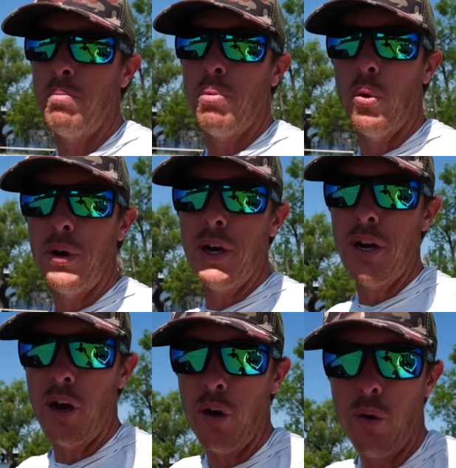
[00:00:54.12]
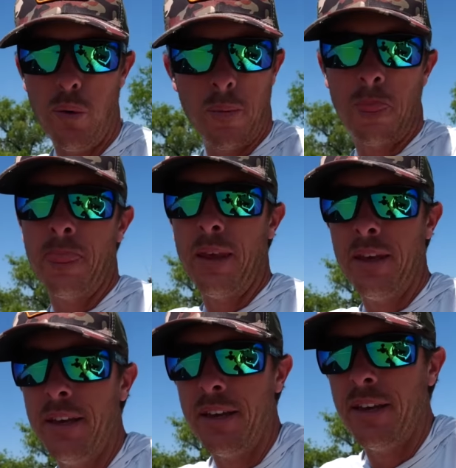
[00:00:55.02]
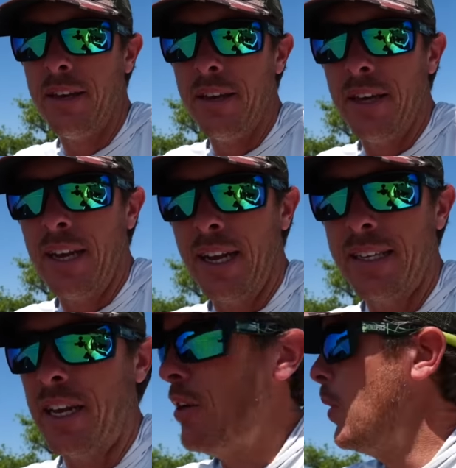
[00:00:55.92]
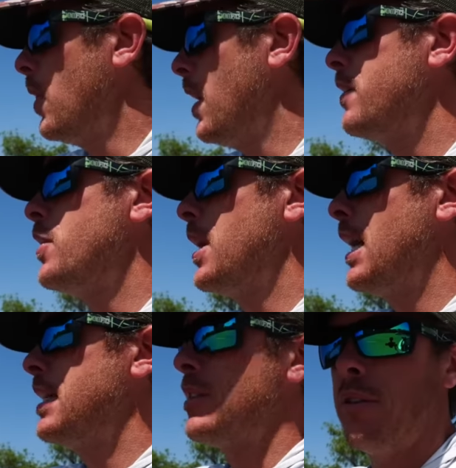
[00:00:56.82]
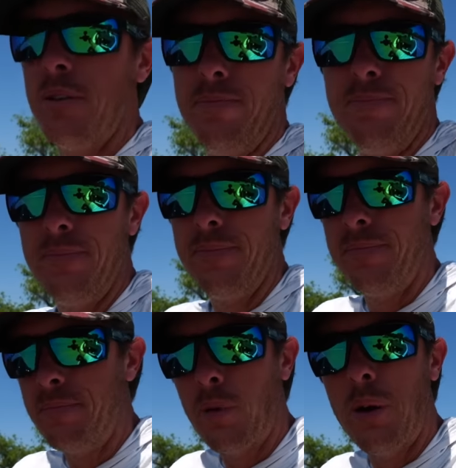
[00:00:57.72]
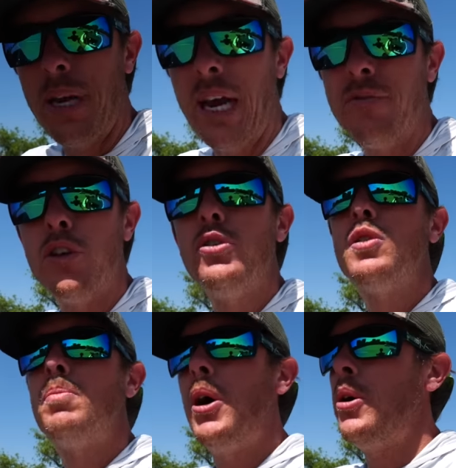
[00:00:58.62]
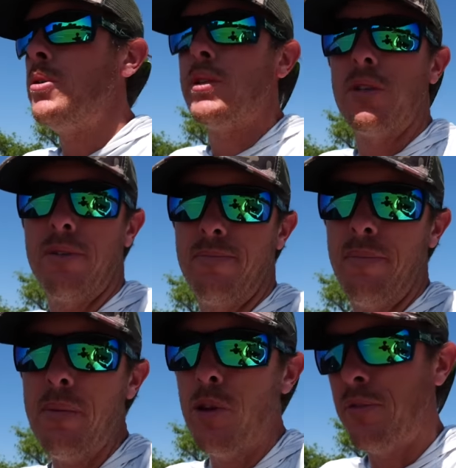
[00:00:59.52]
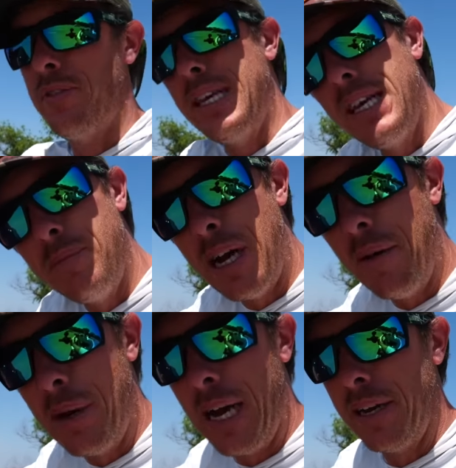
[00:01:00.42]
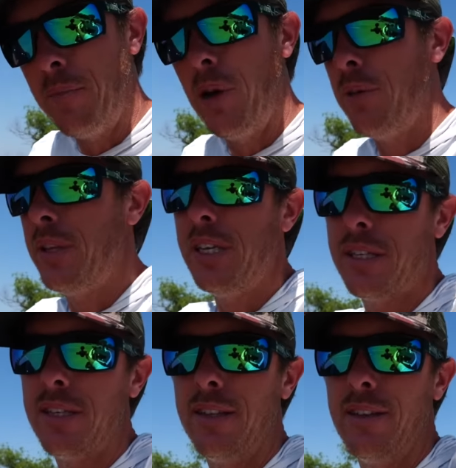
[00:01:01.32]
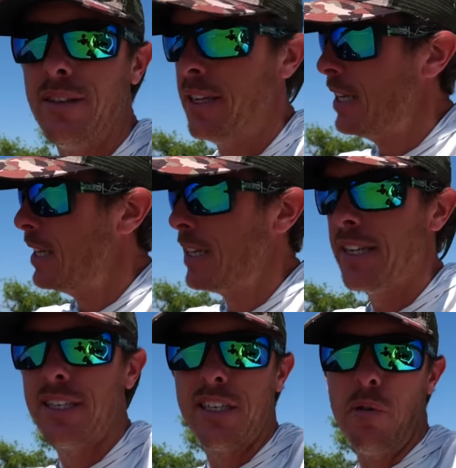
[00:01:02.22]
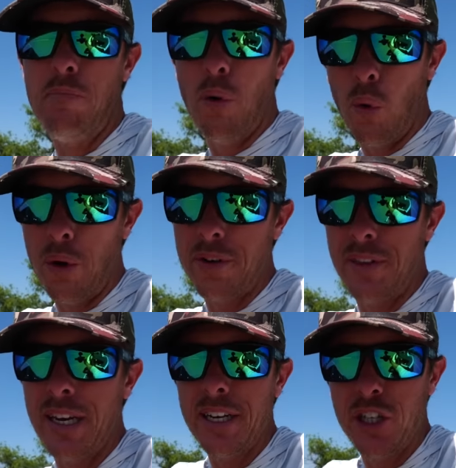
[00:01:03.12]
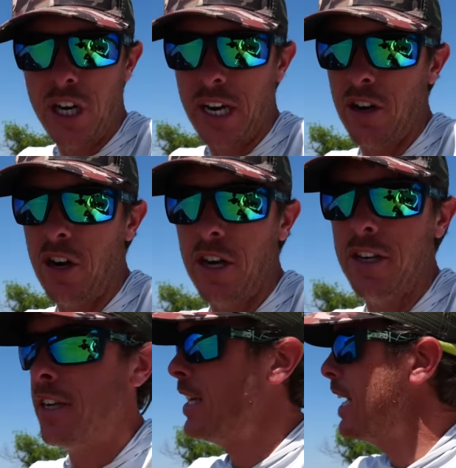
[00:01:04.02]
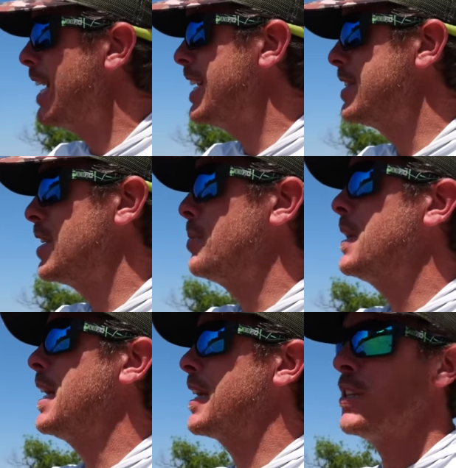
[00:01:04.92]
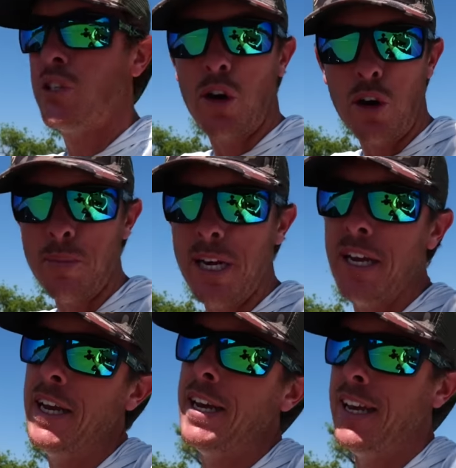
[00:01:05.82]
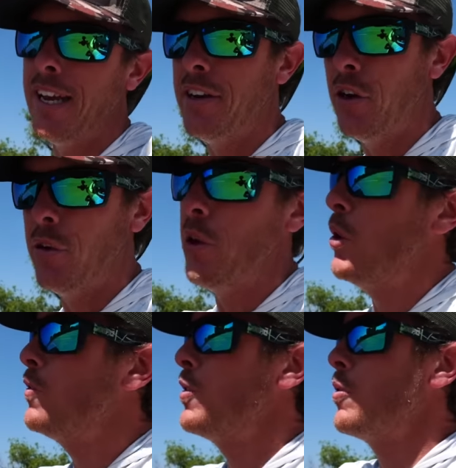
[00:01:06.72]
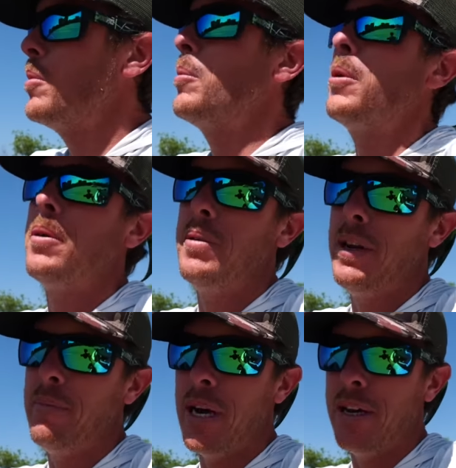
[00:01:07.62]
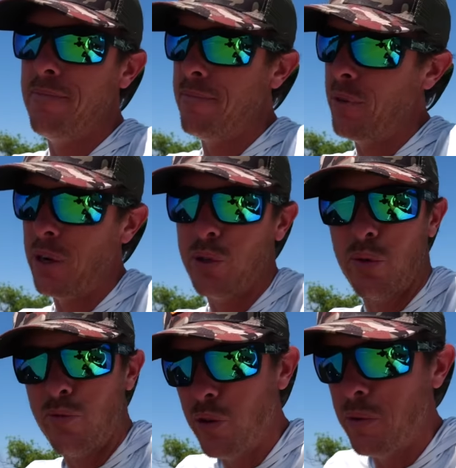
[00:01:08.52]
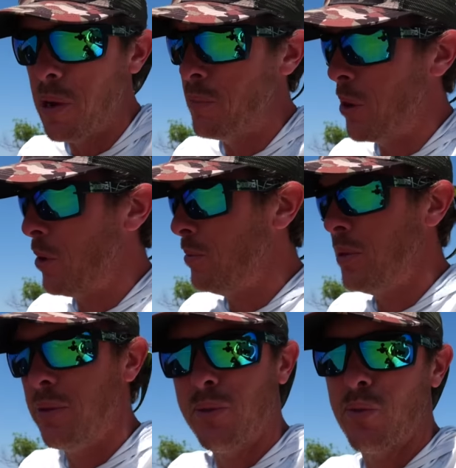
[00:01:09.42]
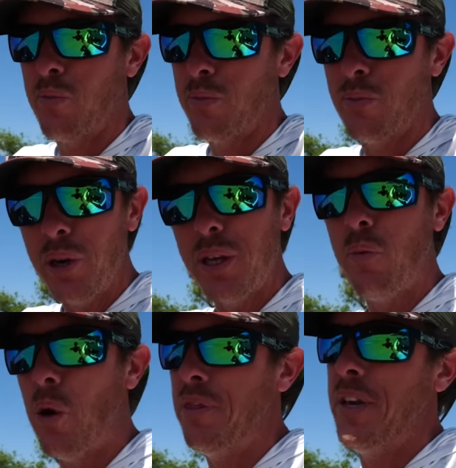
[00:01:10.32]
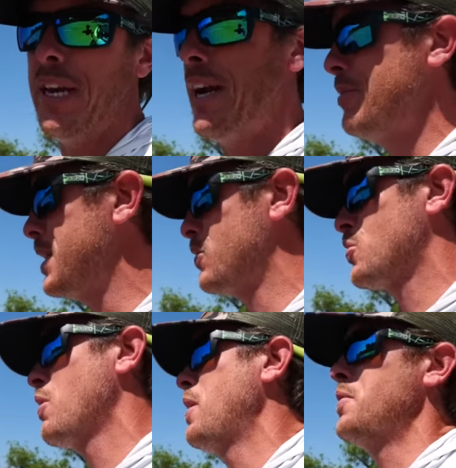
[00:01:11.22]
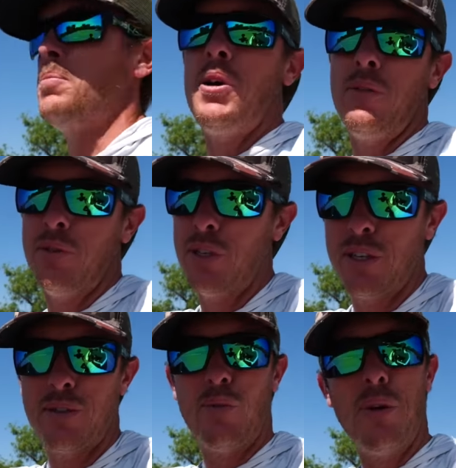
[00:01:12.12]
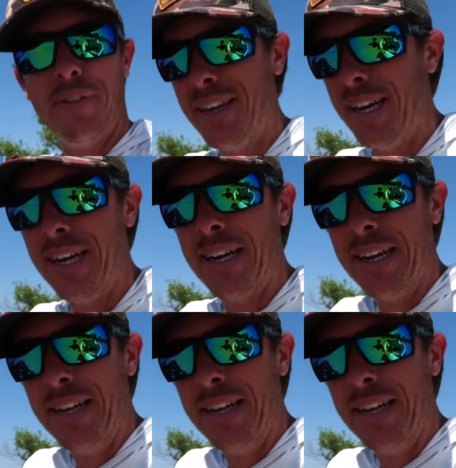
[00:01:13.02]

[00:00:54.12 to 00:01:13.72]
important to know because I know a lot of you guys are probably have used boats. Maybe you're thinking about buying a boat. This is an important to check on, and it's something that concerned me. And I don't know if you remember when I was reviewing my boat, but there was really one thing. Everything was great with the boat. There's just this one thing.